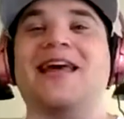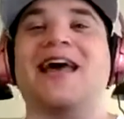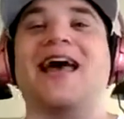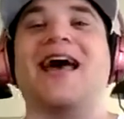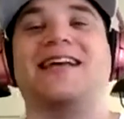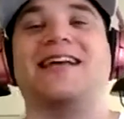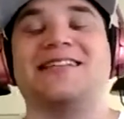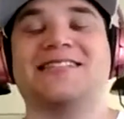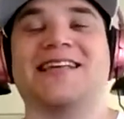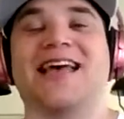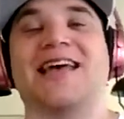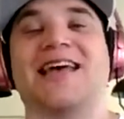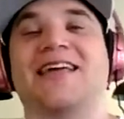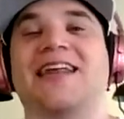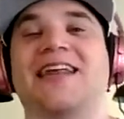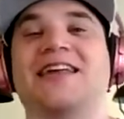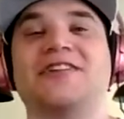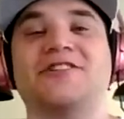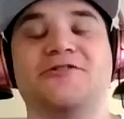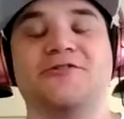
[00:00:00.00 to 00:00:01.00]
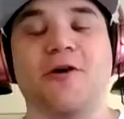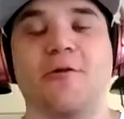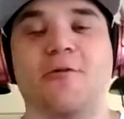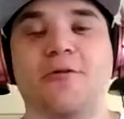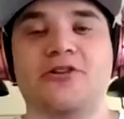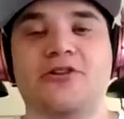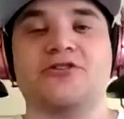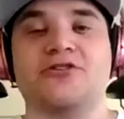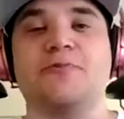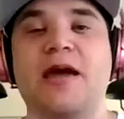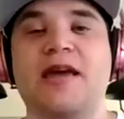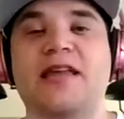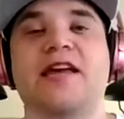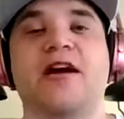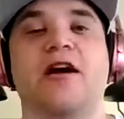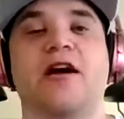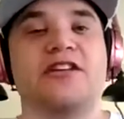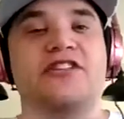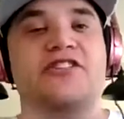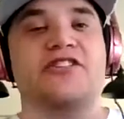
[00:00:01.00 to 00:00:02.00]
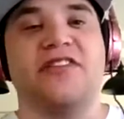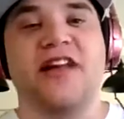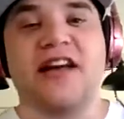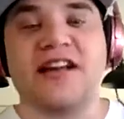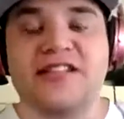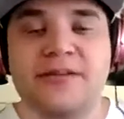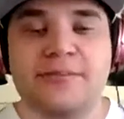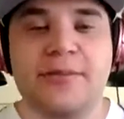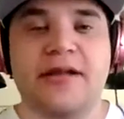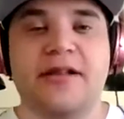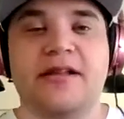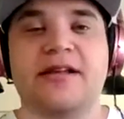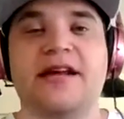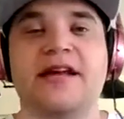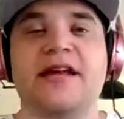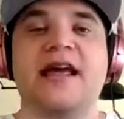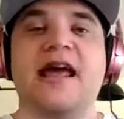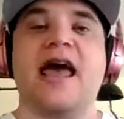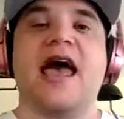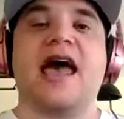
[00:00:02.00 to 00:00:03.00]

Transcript: has said that he's focused mainly on his flexibility